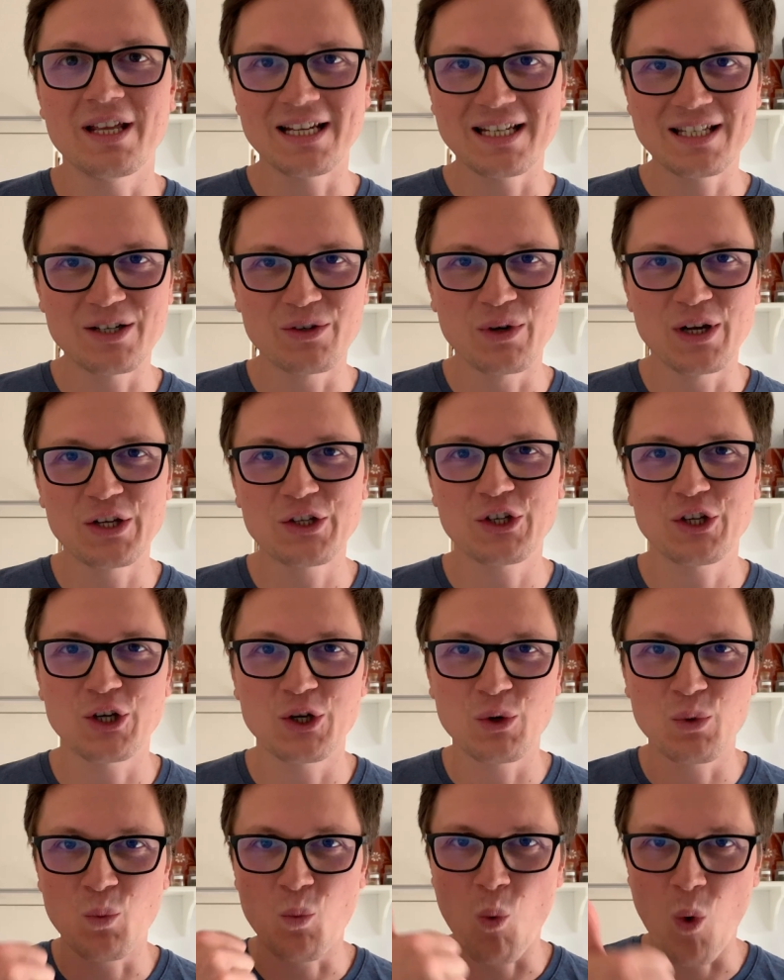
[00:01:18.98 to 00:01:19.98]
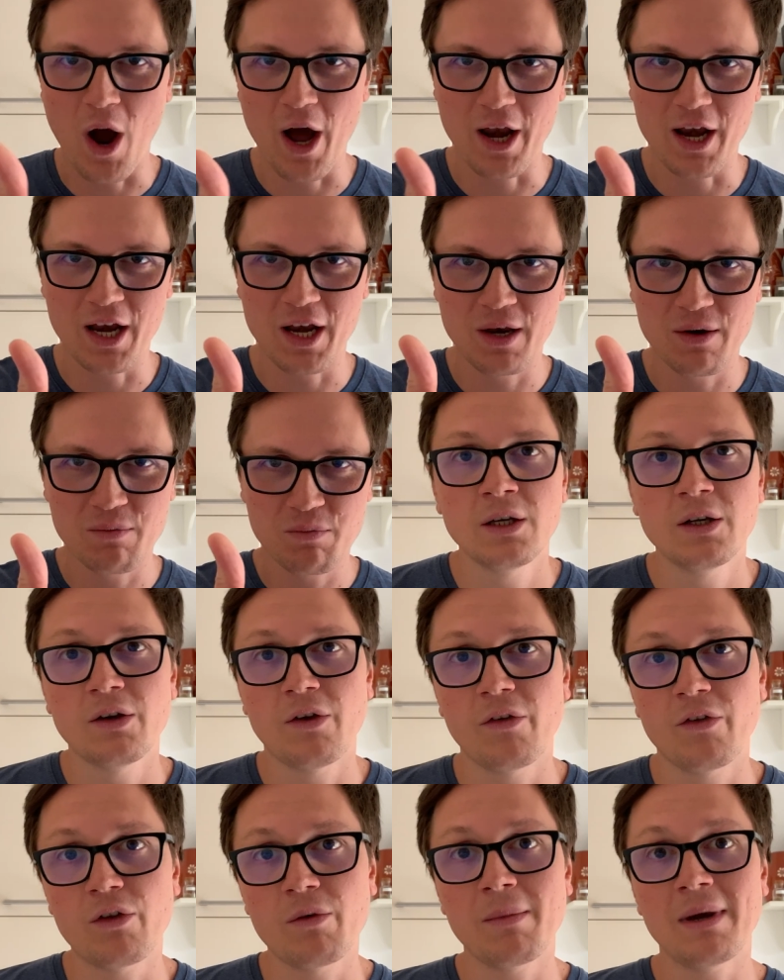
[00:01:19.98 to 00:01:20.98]
iteration 1.
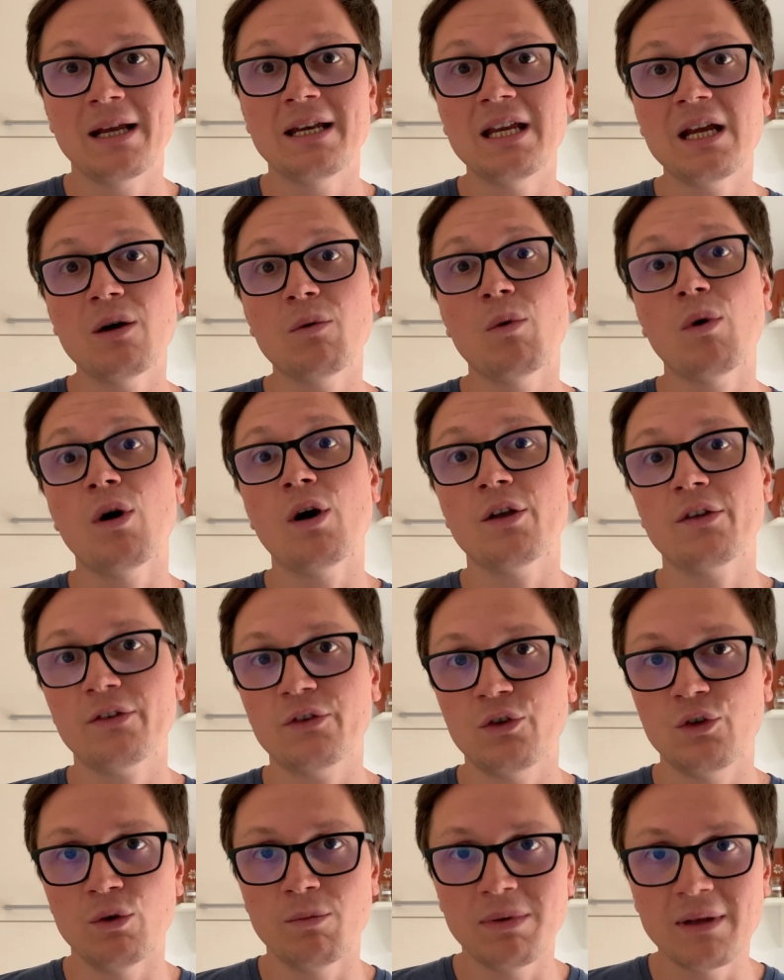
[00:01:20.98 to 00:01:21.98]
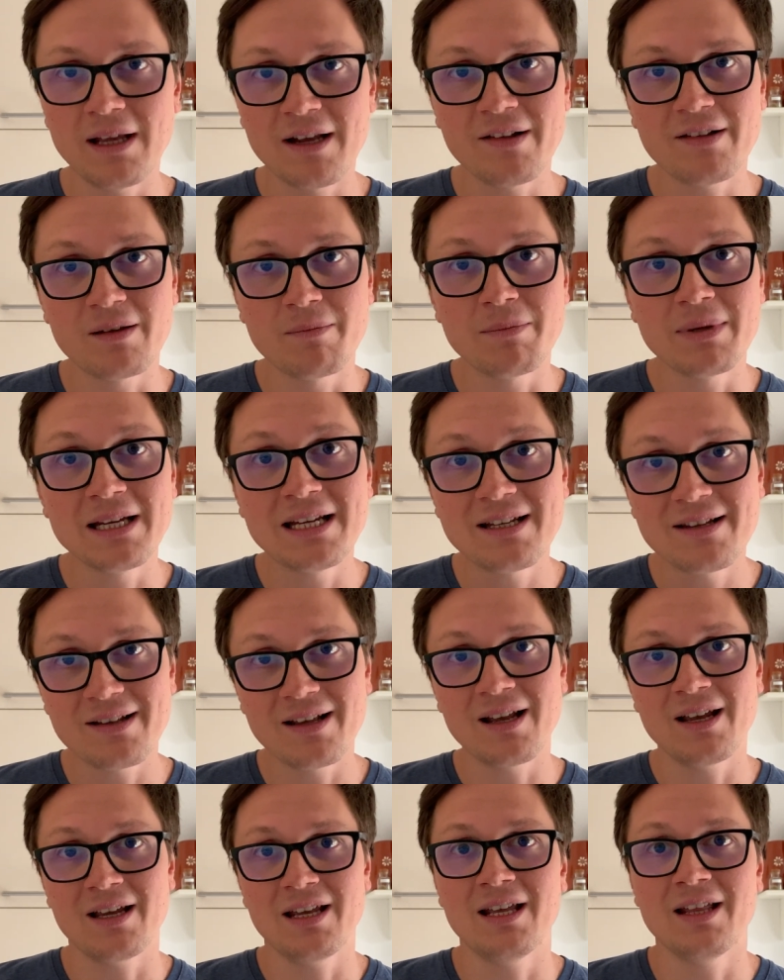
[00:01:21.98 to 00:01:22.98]
So my idea was to place the
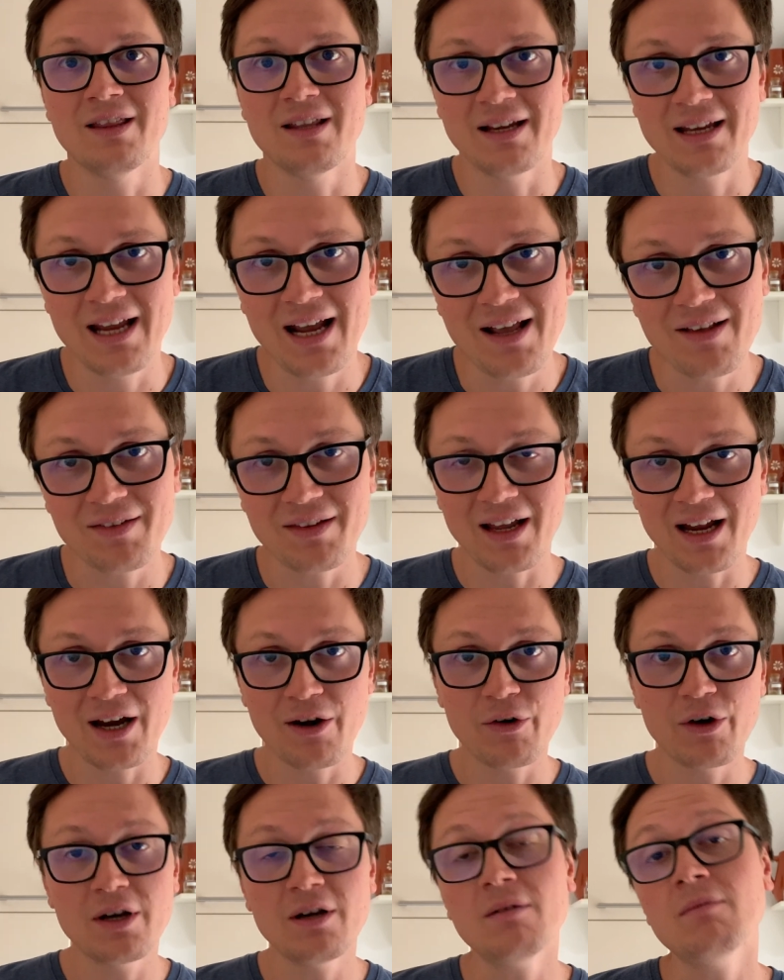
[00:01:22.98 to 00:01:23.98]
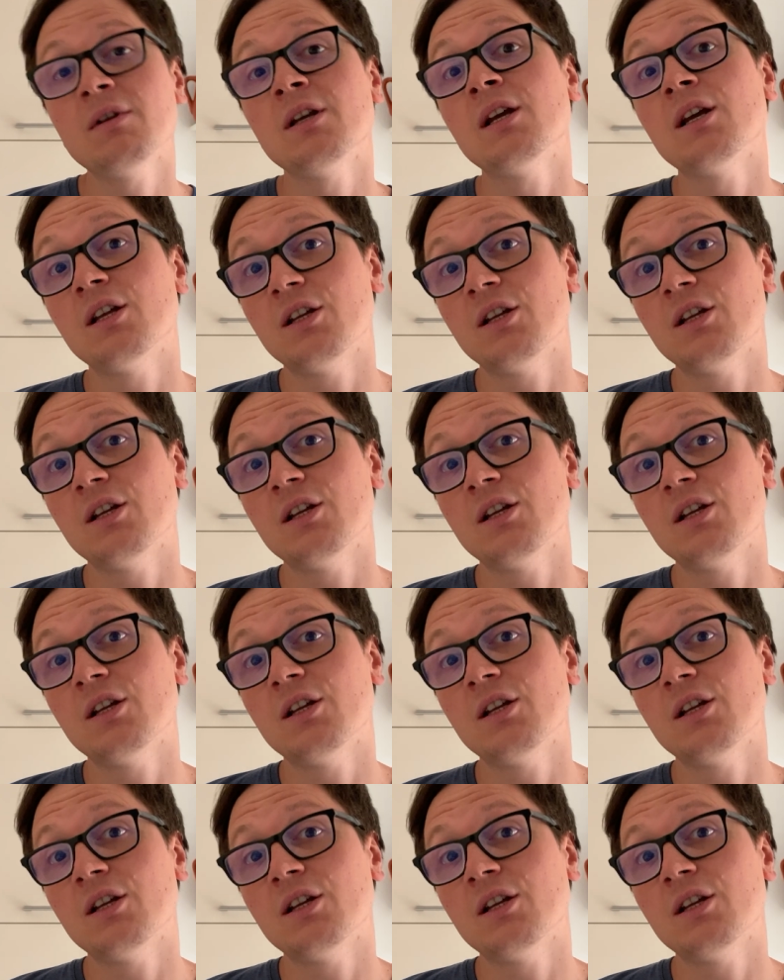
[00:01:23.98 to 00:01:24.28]
pizza in the cast iron,